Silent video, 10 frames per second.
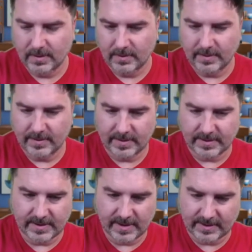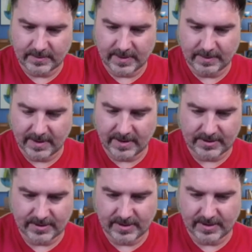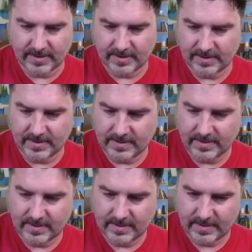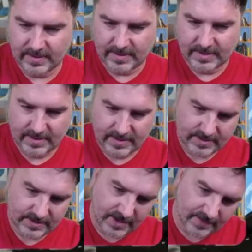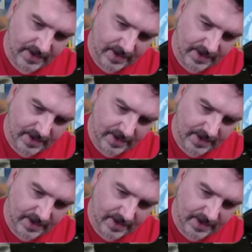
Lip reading: One of these days when I manage to save up,